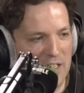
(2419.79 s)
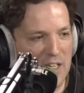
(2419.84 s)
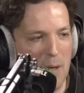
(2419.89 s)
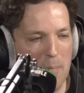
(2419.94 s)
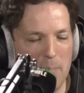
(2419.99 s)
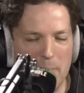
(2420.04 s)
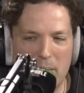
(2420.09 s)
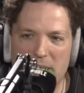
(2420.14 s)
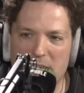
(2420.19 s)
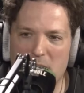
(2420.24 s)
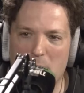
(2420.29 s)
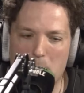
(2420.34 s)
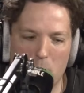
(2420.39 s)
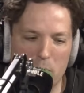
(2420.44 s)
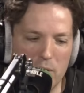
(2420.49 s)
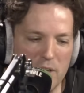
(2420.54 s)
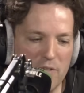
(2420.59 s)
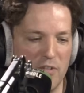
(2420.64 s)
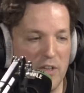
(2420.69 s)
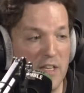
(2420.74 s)
come back up,
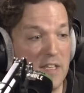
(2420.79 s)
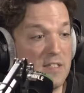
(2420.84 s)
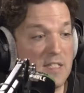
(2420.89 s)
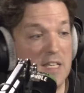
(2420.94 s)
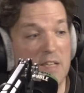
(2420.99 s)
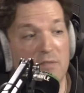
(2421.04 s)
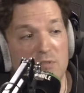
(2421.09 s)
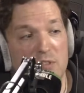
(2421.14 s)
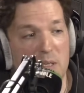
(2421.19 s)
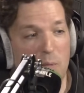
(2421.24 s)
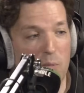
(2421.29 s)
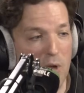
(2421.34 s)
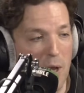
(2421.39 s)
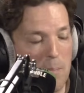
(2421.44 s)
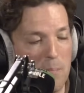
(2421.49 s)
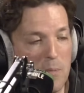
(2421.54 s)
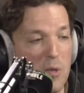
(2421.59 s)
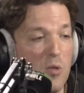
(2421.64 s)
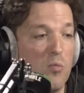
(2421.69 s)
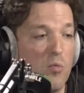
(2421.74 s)
or even someone
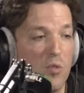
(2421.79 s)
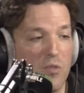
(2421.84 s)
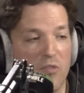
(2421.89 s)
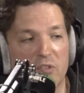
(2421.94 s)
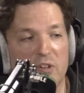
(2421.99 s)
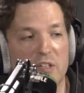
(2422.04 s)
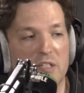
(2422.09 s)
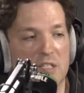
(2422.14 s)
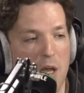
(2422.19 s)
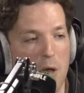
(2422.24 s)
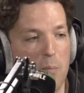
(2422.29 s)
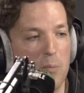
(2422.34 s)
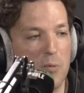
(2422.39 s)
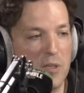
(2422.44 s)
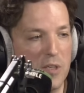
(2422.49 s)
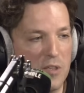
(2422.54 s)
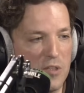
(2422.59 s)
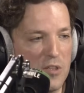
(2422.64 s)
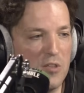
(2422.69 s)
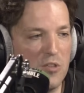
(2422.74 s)
like Millwall, for example?
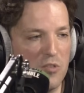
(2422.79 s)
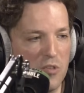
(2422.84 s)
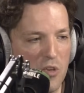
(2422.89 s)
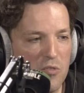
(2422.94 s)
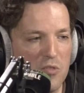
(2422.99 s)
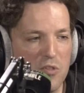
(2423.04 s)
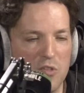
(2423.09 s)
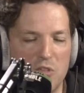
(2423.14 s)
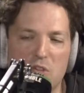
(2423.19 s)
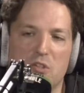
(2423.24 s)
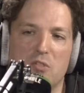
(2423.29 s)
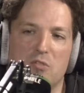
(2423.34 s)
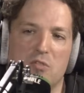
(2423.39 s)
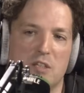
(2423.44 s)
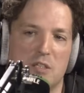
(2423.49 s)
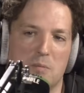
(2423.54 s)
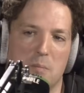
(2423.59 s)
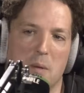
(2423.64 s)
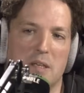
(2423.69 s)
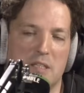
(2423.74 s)
You knew
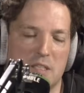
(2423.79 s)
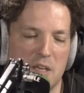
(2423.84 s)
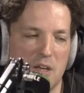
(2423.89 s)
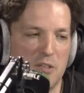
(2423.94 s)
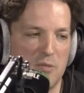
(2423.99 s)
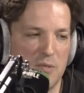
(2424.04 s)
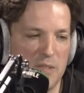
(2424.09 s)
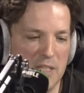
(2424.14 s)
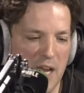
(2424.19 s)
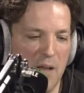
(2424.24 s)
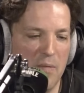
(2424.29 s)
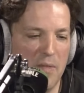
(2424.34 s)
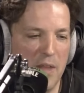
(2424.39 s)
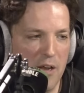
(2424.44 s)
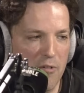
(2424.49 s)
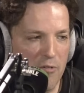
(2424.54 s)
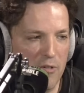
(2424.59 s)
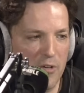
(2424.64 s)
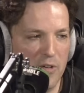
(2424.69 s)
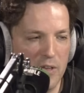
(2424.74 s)
these big sides were down
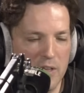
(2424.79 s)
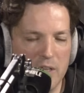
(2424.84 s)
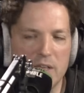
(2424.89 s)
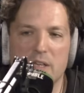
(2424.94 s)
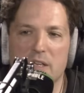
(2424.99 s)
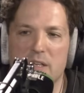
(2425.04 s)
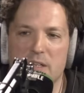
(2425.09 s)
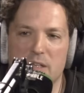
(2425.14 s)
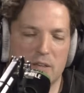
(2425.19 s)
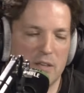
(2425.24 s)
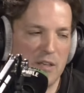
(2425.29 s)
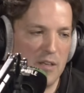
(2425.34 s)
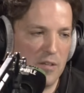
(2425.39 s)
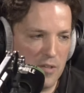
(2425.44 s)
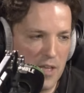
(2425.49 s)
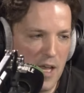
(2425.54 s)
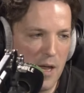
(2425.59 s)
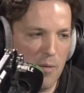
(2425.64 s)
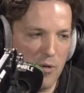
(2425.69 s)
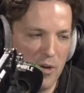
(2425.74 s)
there, and a
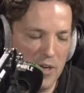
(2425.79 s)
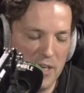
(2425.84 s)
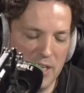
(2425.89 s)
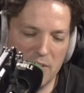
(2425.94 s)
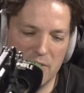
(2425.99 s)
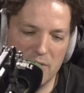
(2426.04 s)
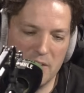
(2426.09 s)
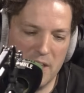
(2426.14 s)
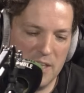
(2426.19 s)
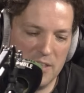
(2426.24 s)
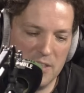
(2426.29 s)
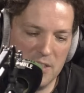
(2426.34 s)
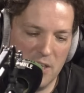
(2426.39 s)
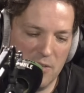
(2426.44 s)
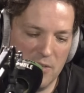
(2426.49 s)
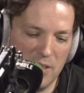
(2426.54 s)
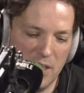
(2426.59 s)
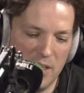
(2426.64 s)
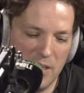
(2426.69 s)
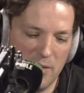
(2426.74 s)
little cup run here and there.
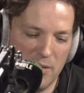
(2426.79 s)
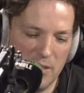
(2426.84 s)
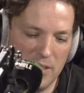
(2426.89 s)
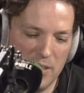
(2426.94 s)
So yeah, no.